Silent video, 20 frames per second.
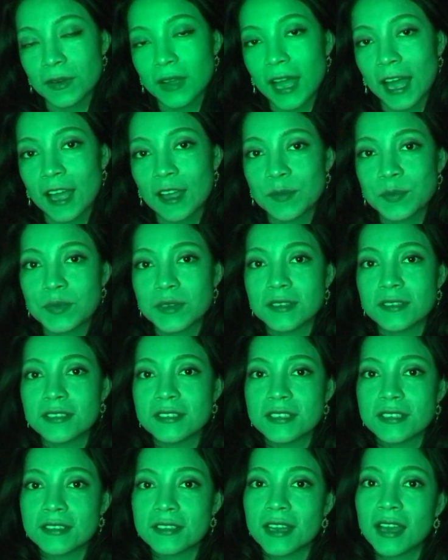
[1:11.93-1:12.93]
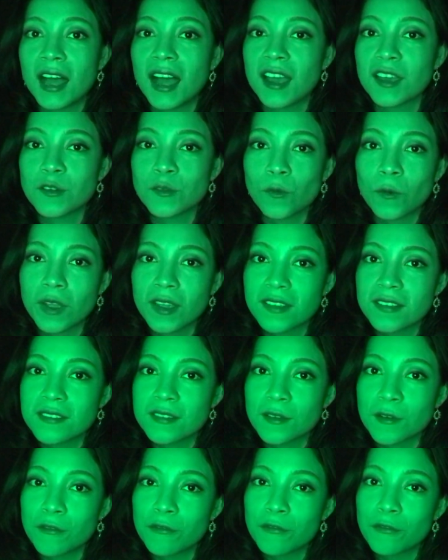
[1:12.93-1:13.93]
happened in the highways
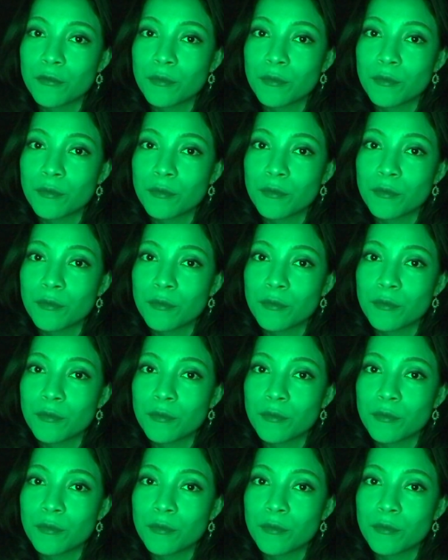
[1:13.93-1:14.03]
of